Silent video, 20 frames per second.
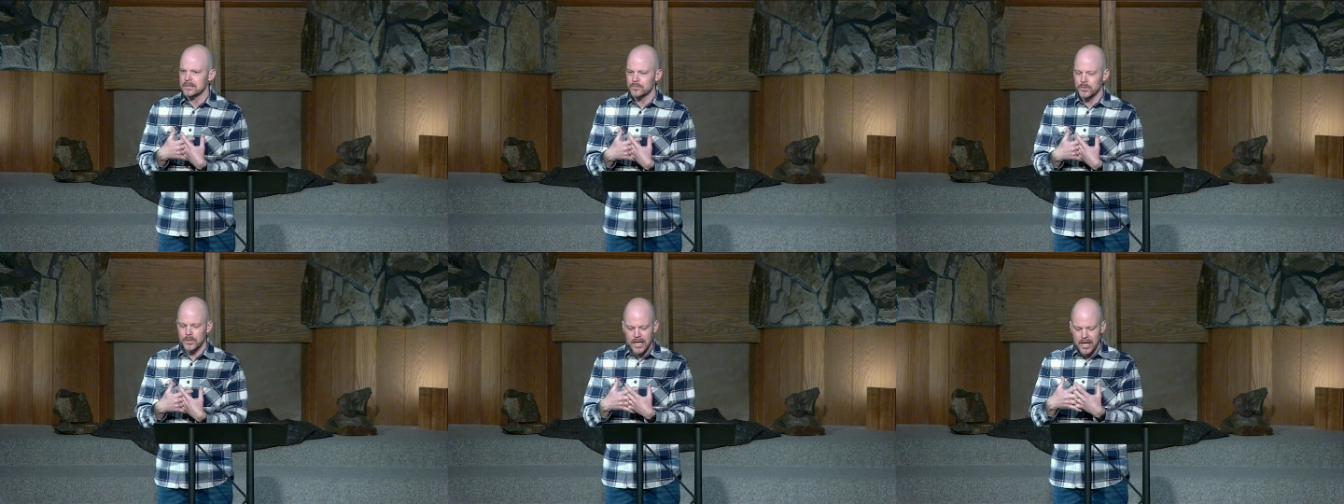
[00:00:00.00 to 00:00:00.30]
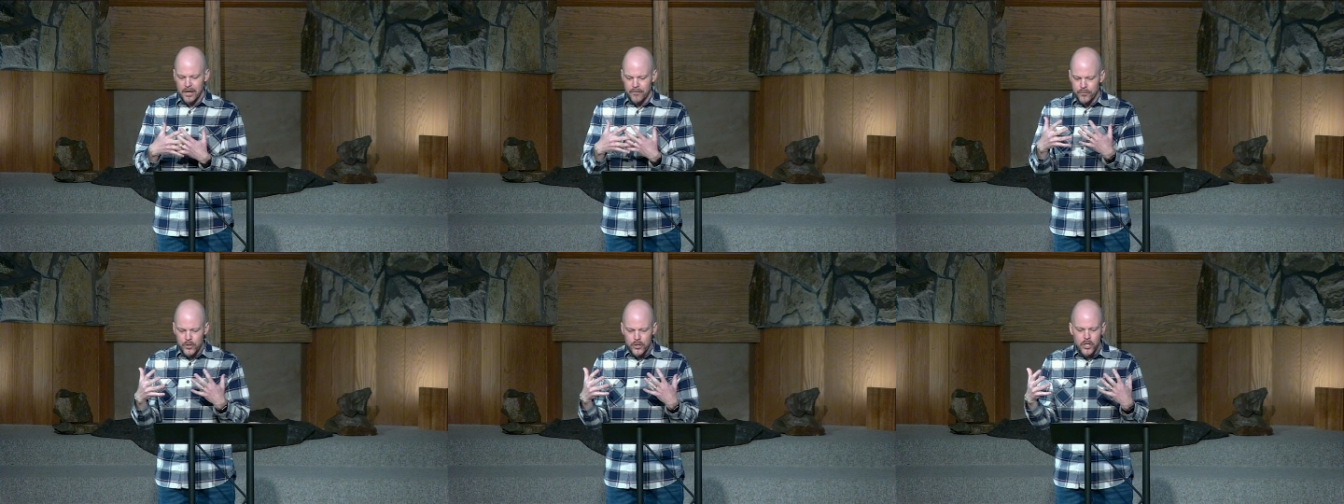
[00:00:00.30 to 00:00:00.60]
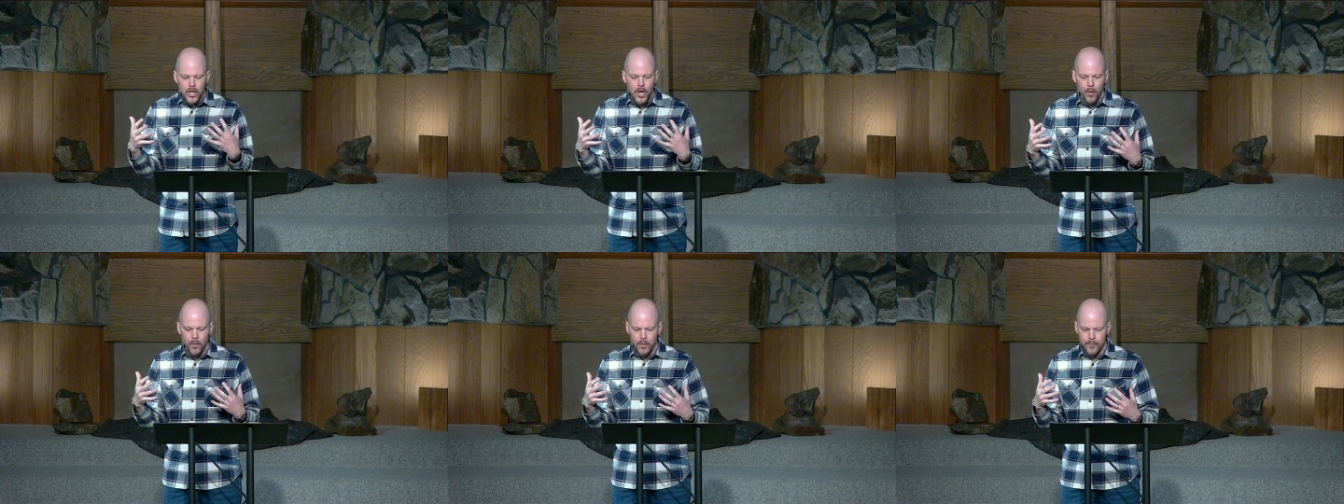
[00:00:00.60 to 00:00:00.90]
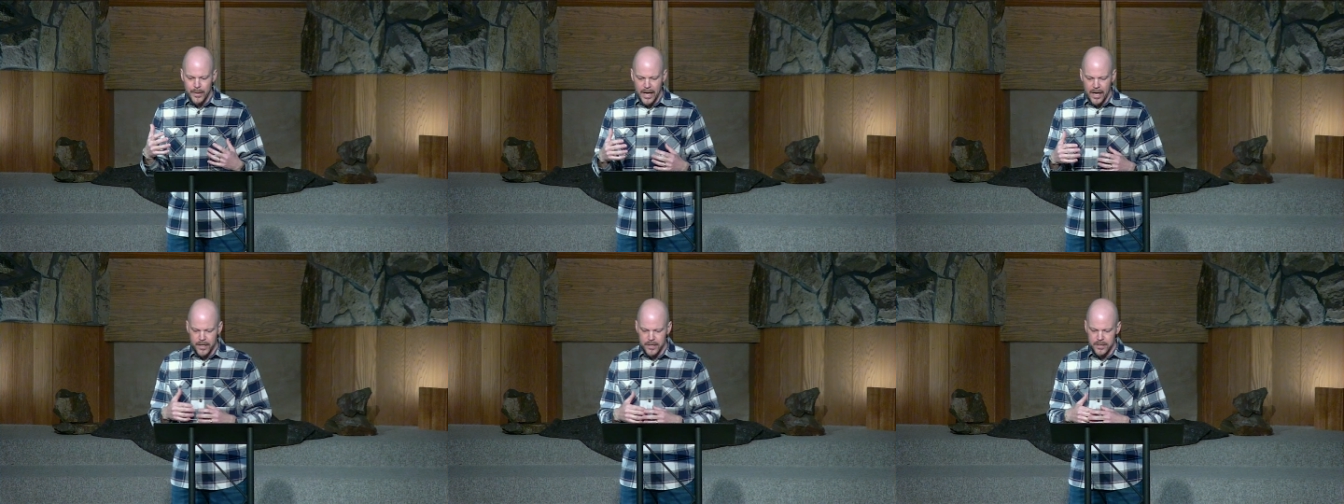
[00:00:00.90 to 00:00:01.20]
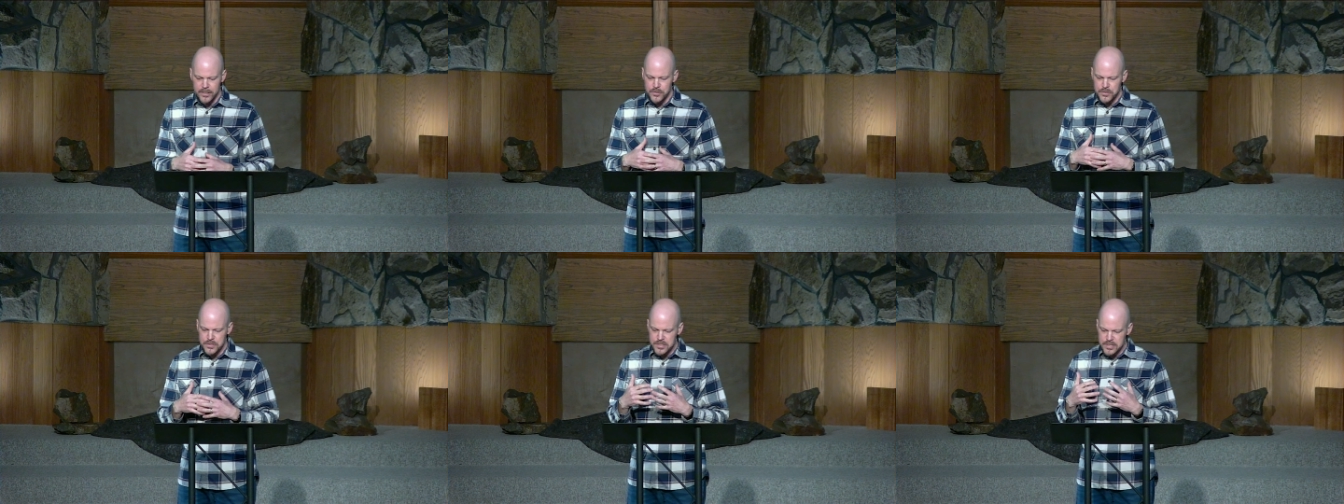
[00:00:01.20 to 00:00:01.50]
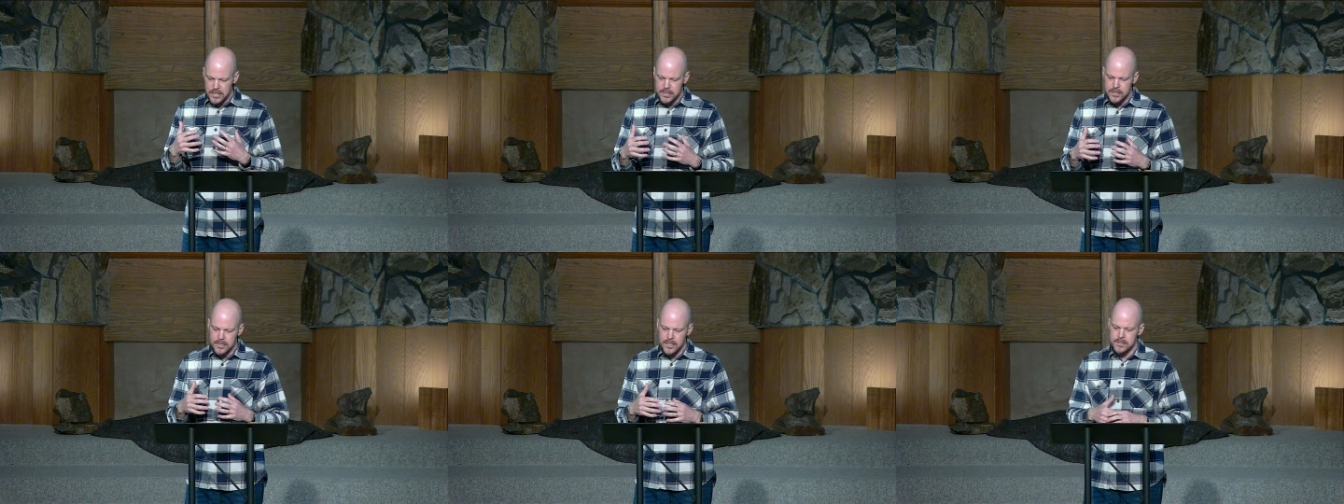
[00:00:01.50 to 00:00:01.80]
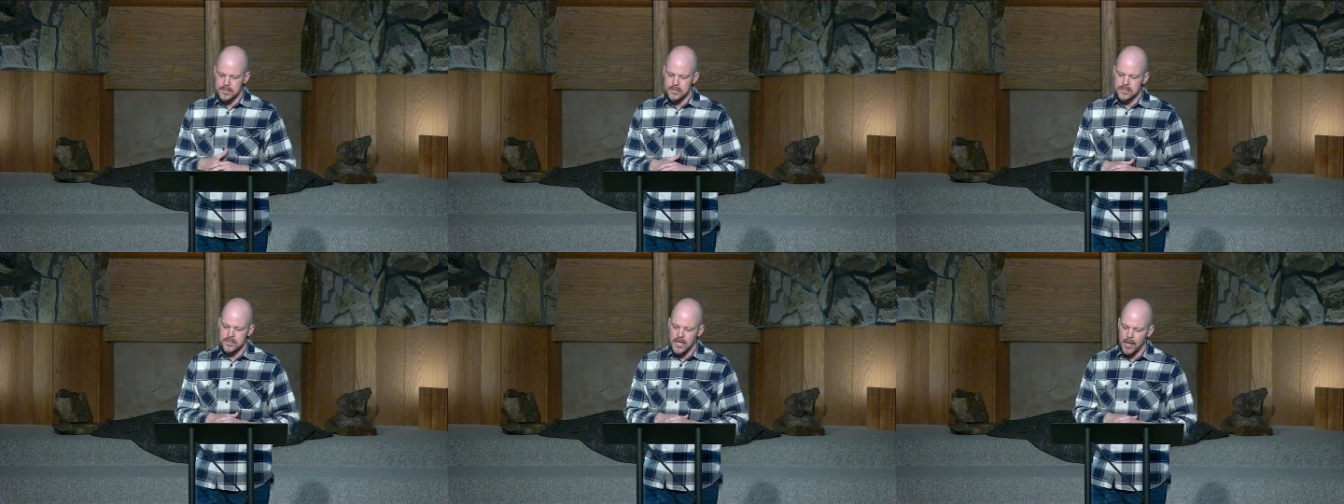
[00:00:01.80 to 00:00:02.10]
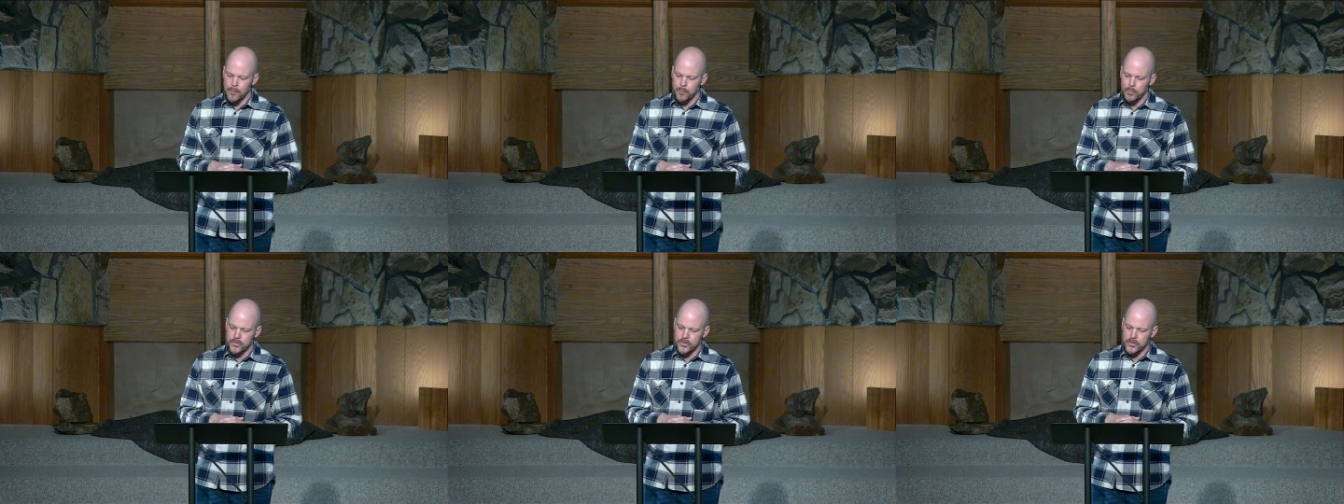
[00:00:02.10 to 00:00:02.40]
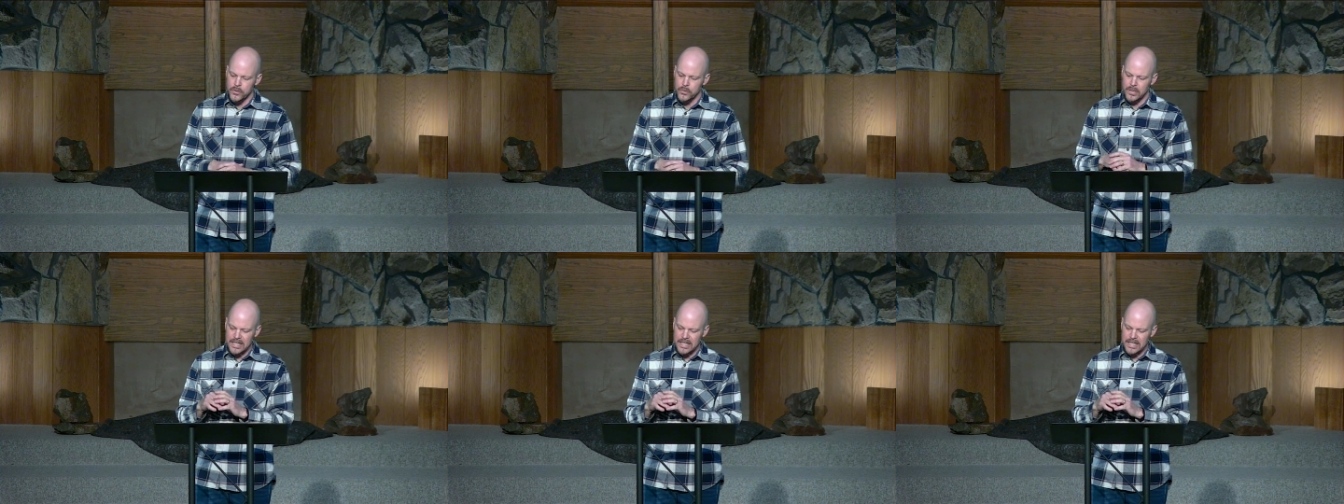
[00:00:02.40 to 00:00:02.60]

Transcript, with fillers: will ever know about it, your sin doesn't stop with you.